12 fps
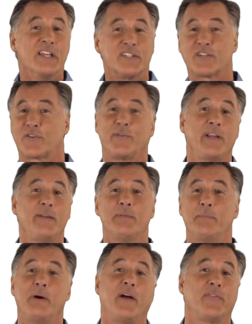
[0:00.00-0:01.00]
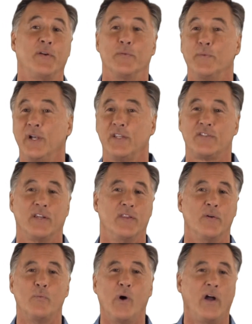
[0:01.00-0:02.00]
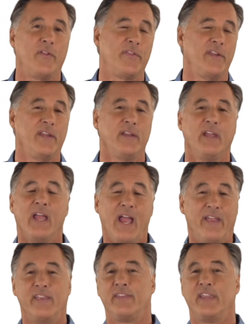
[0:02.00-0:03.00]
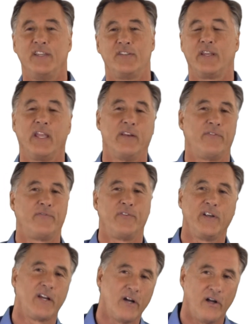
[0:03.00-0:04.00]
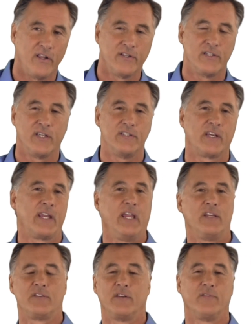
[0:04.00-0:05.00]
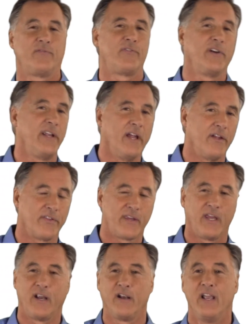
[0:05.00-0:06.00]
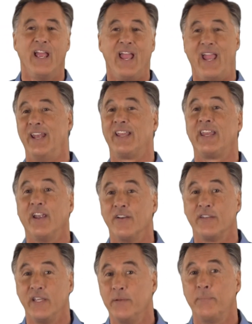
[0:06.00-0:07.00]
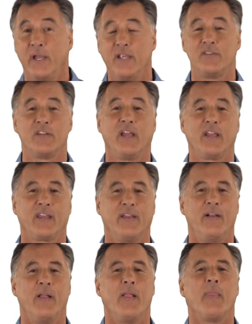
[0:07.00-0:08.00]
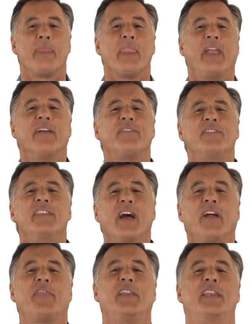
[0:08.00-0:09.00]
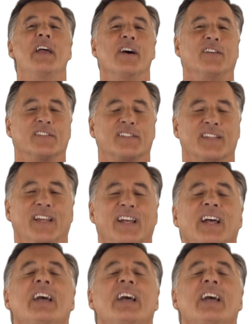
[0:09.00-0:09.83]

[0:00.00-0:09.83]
scream about the rich and the wealthy and that they should get a free college education, free health care, and a guaranteed paycheck, if nothing else,